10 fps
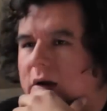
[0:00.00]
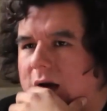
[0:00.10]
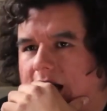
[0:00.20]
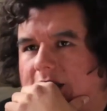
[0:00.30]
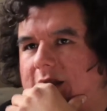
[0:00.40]

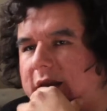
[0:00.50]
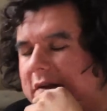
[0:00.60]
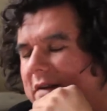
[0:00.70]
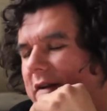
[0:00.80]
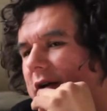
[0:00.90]
I think
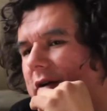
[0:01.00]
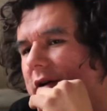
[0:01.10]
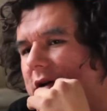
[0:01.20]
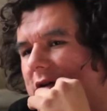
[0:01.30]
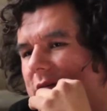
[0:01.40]
this
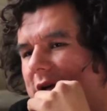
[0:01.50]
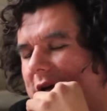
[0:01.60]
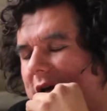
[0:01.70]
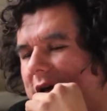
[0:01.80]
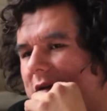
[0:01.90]
series
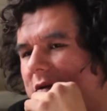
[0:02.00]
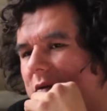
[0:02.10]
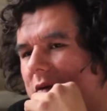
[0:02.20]
began,